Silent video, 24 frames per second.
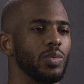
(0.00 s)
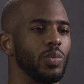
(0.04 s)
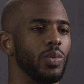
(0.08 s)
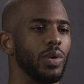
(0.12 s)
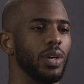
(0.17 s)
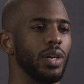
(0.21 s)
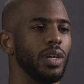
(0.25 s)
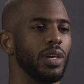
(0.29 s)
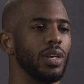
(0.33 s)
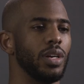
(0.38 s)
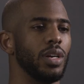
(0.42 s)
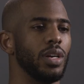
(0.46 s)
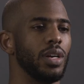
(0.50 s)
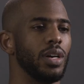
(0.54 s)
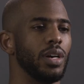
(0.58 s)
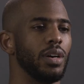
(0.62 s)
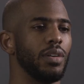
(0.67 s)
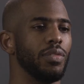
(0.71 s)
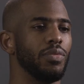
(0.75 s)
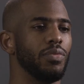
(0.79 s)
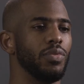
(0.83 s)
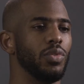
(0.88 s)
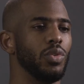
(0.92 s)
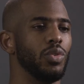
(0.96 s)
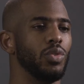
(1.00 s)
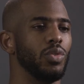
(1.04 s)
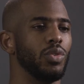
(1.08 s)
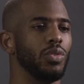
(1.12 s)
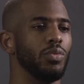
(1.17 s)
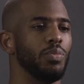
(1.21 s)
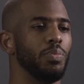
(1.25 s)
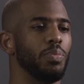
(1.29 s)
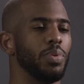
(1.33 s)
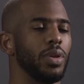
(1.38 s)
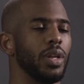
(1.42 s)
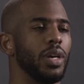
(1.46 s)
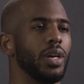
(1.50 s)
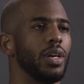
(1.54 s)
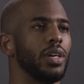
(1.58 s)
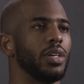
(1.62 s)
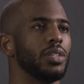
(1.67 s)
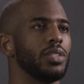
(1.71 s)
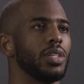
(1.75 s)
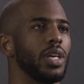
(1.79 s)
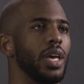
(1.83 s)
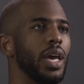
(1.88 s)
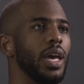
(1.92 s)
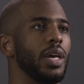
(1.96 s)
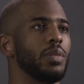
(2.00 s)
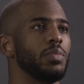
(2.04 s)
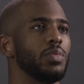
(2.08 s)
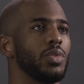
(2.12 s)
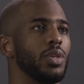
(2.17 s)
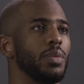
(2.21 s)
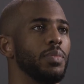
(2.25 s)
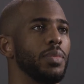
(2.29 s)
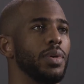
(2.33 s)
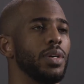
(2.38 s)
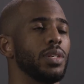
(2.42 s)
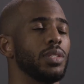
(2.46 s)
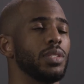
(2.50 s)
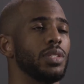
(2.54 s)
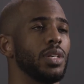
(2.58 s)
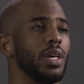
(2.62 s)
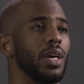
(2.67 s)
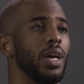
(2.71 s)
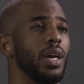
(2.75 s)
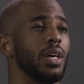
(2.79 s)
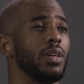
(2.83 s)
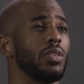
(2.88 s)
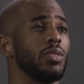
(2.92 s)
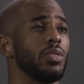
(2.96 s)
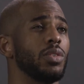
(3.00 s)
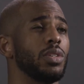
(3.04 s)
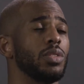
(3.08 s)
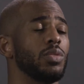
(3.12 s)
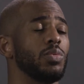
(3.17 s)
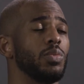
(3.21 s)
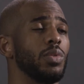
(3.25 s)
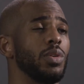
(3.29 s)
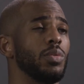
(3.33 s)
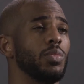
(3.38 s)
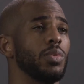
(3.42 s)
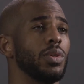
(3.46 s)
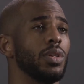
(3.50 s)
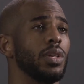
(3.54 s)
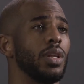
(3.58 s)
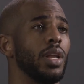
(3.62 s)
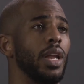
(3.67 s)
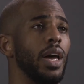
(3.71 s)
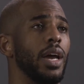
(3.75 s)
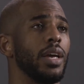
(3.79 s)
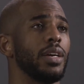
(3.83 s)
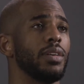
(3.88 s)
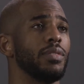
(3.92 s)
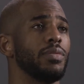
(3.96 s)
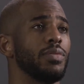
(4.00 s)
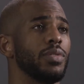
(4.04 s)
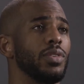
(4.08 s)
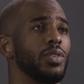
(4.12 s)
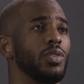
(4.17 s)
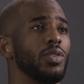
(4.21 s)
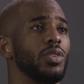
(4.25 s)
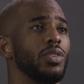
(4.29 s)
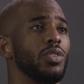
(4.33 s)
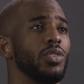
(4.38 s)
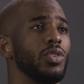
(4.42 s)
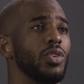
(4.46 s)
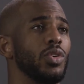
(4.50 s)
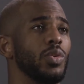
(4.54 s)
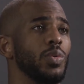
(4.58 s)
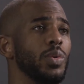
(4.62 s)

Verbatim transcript: when a few players came to me and said, hey, Chris, we would like for you to do it.